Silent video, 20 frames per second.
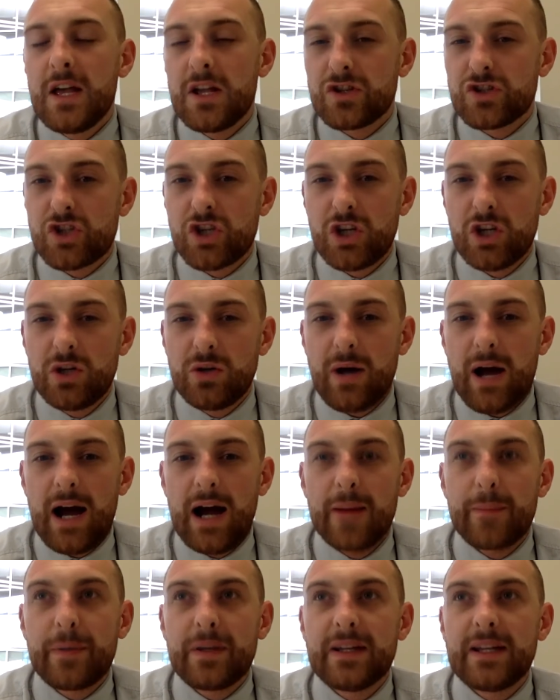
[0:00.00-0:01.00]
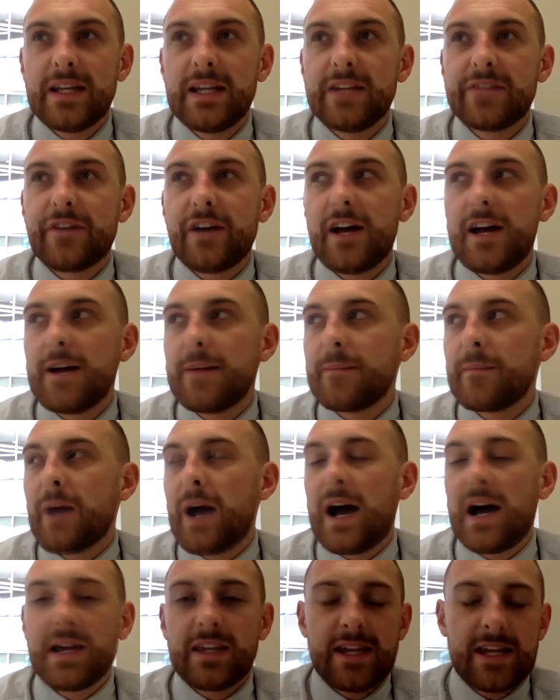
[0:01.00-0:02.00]
to, I believe,
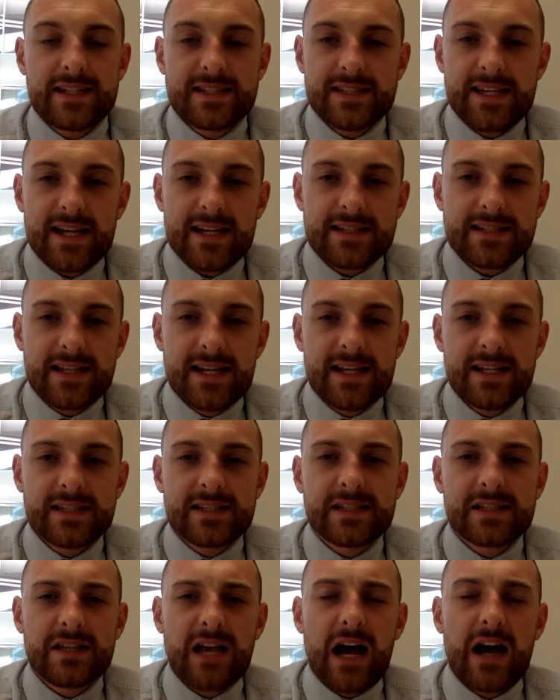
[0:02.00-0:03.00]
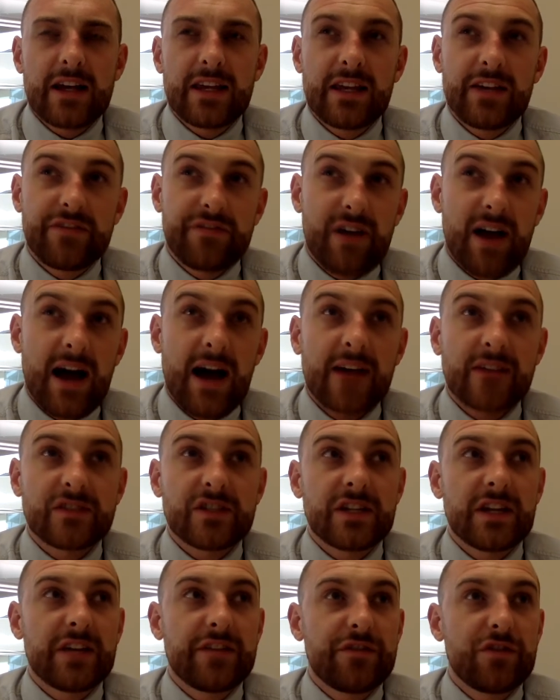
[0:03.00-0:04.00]
our Year 6s, our Year 5s, our
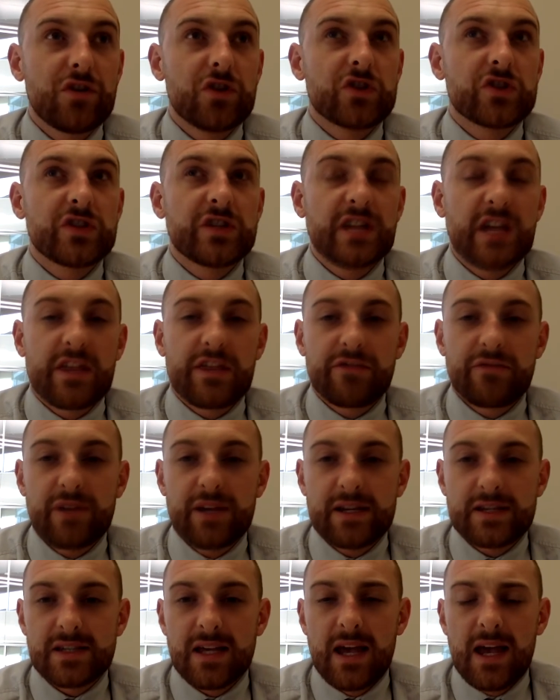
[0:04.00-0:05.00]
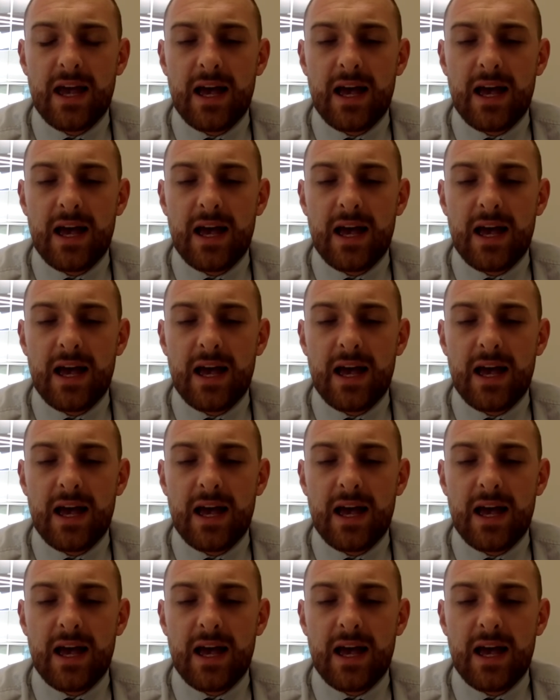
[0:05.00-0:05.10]
Year 4s and Year 3s,